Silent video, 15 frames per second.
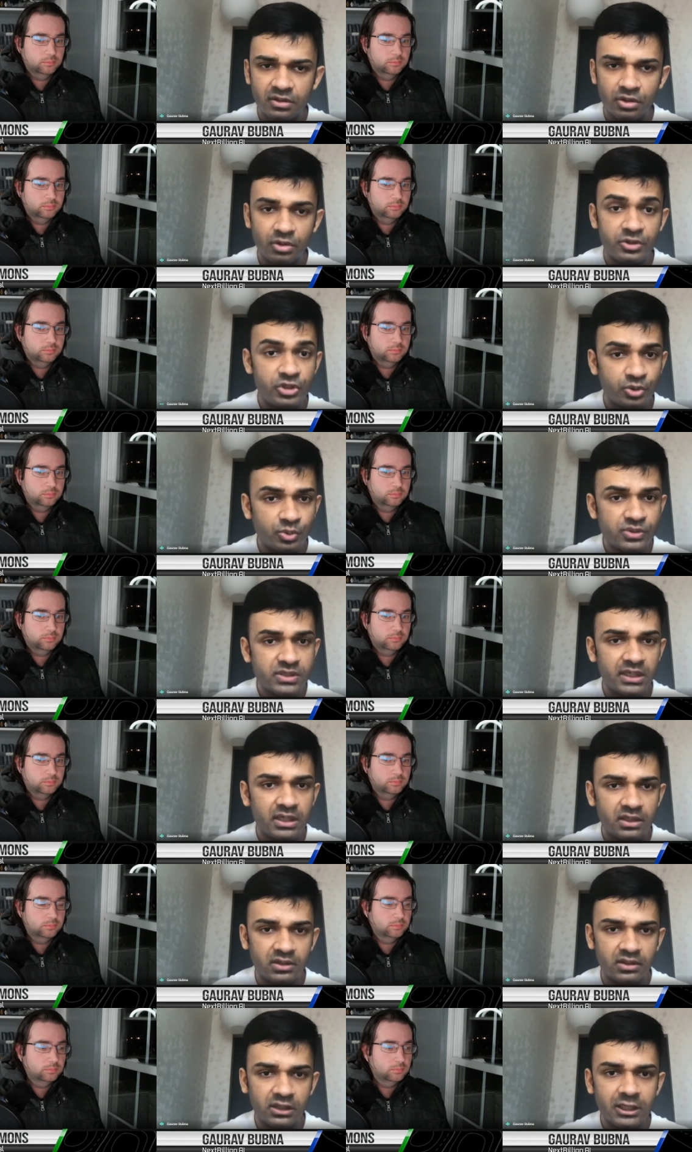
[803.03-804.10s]
Speaker 1: you know, use
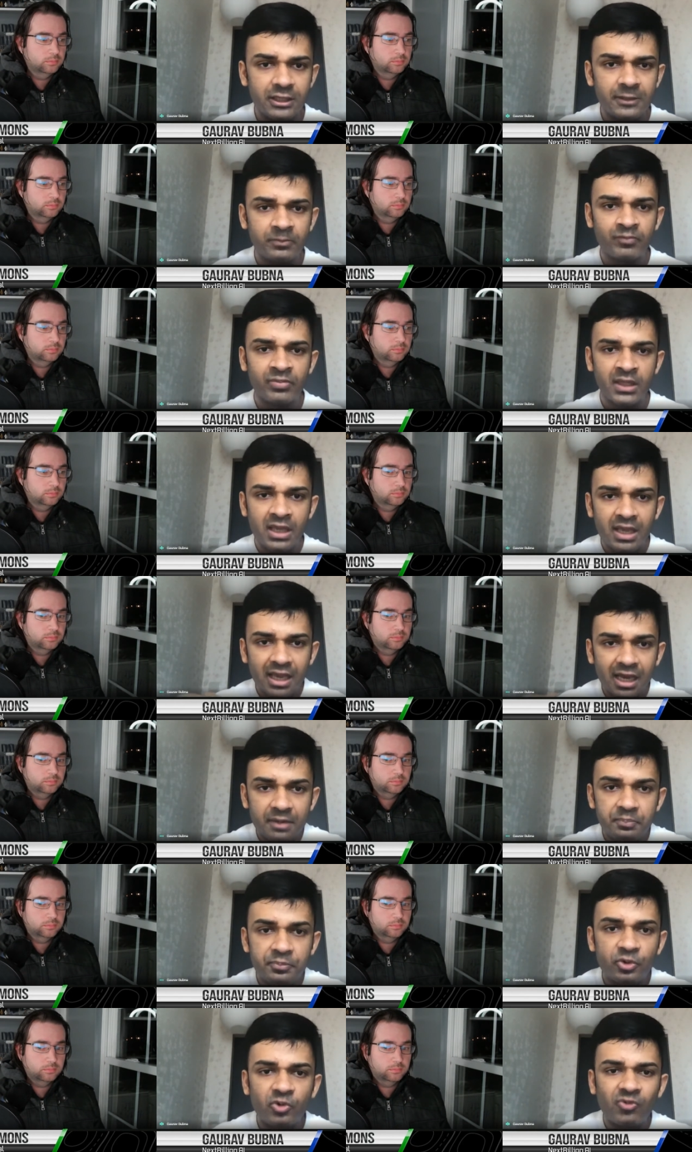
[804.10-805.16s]
internally
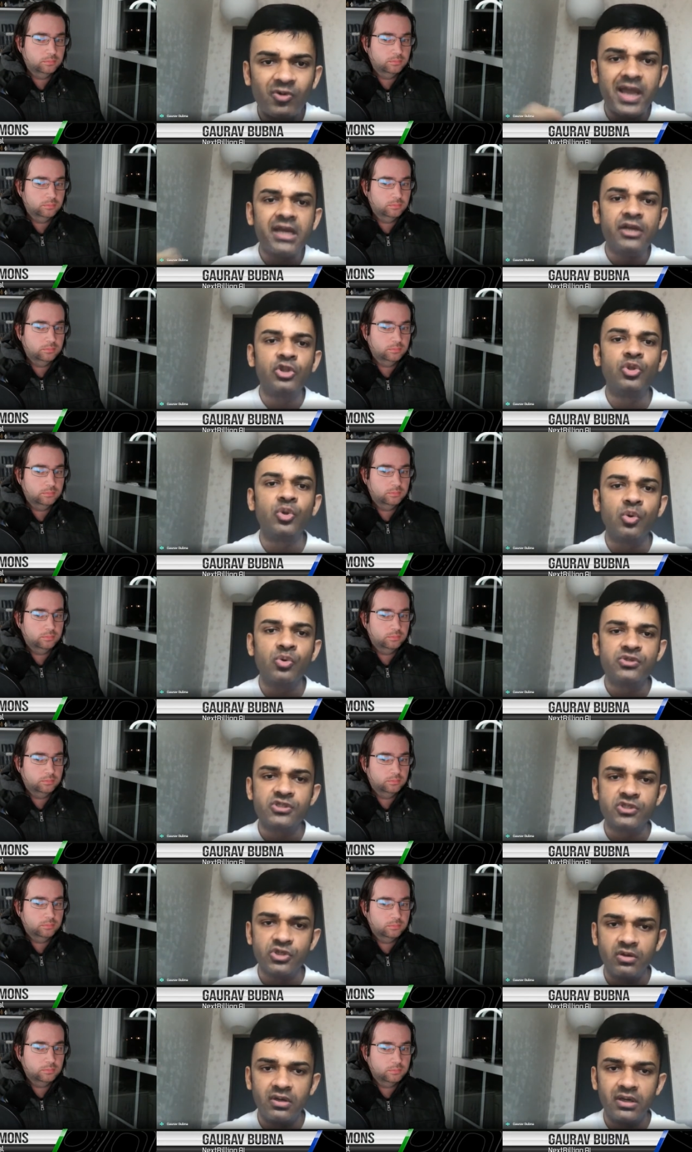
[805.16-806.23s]
and provide
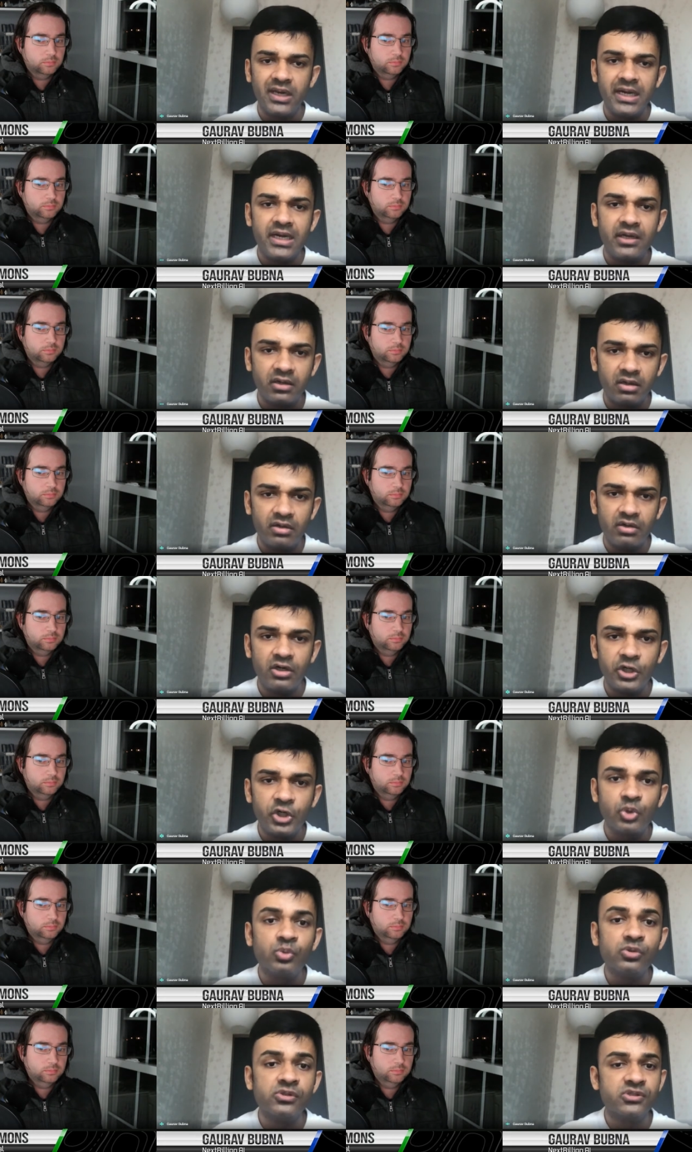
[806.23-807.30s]
those internal
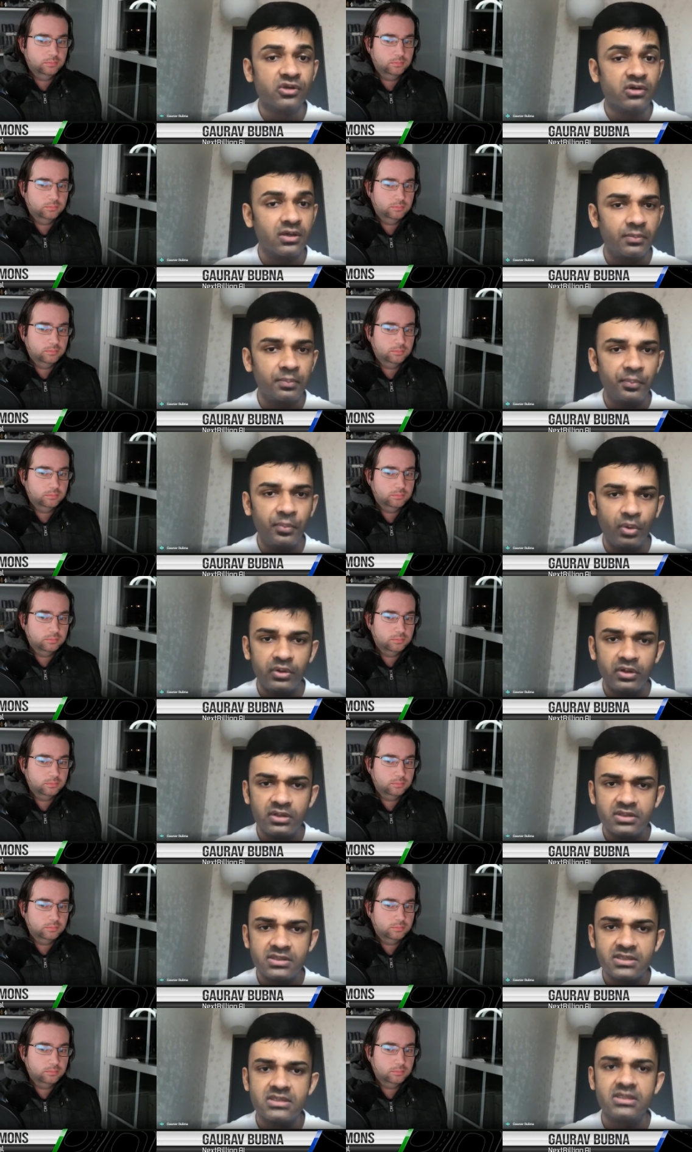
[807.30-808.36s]
tools or
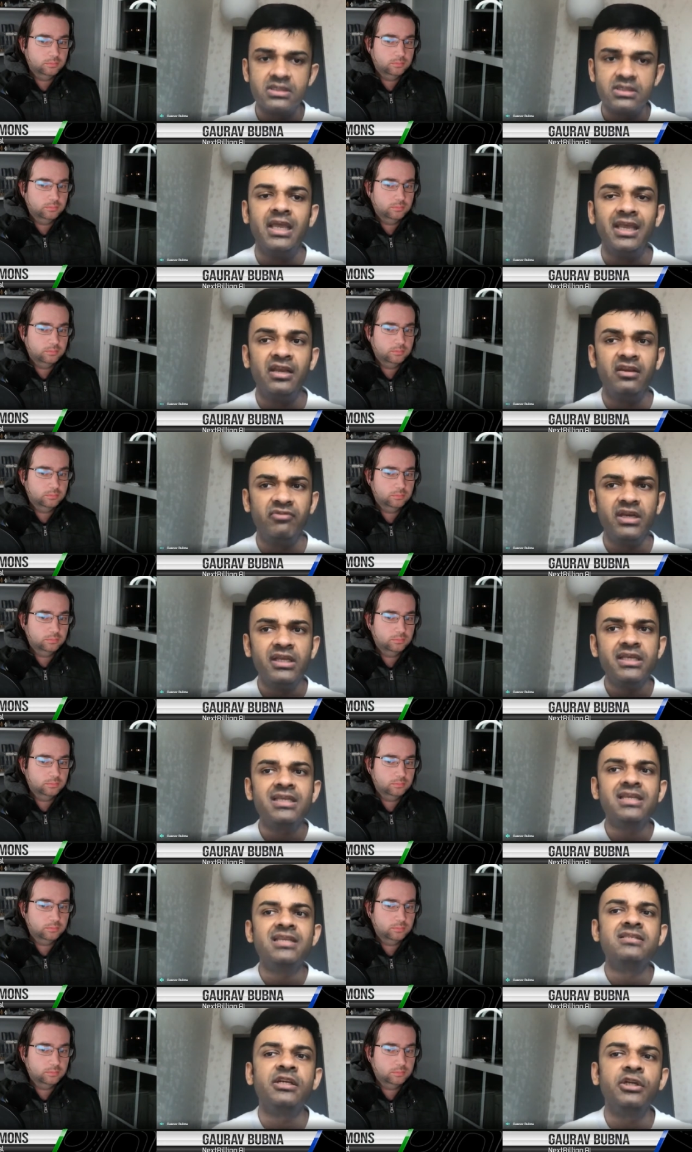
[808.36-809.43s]
components in a very
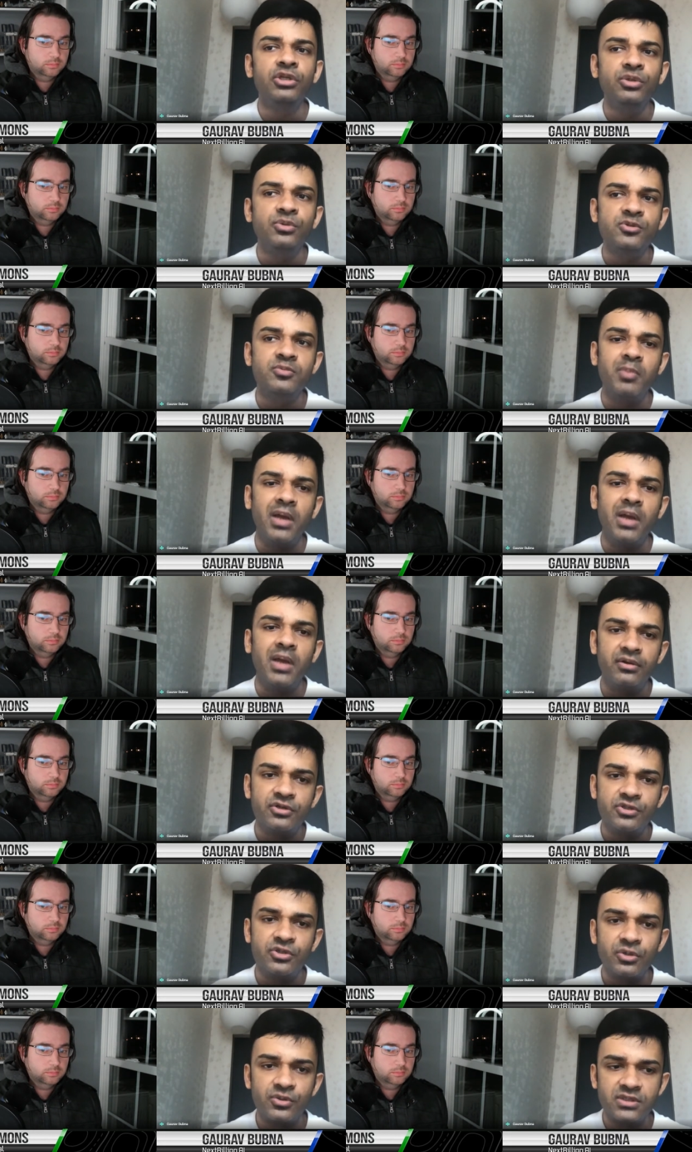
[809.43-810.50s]
easy to use manner.
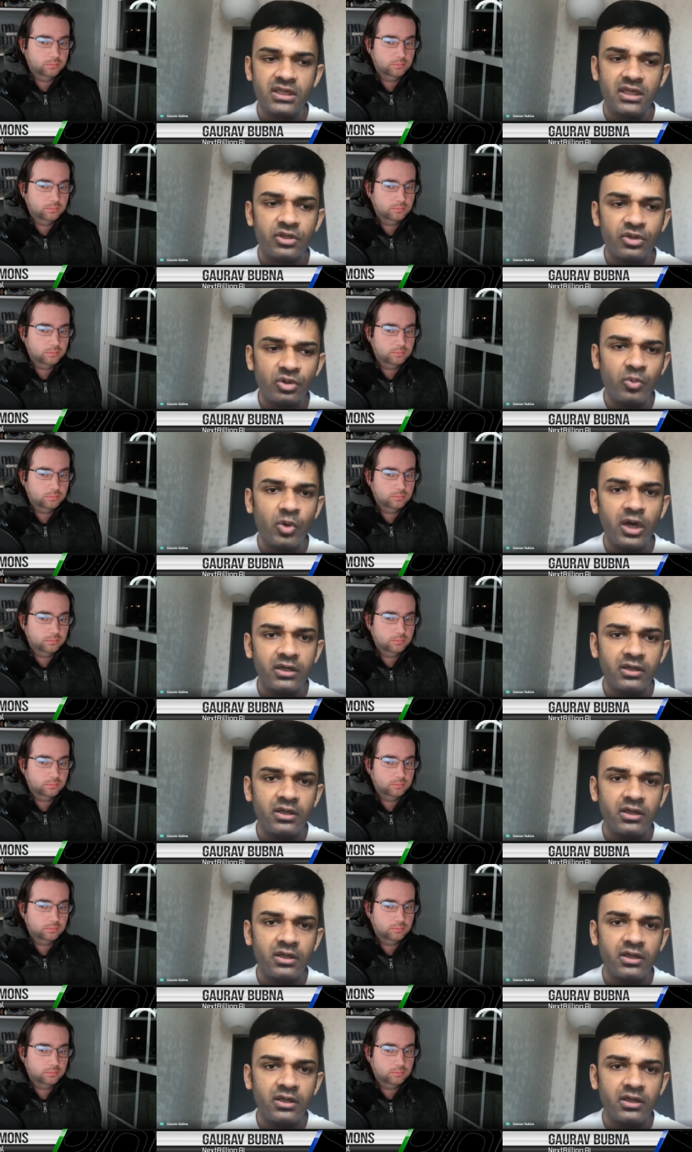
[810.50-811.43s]
So to say, you know what,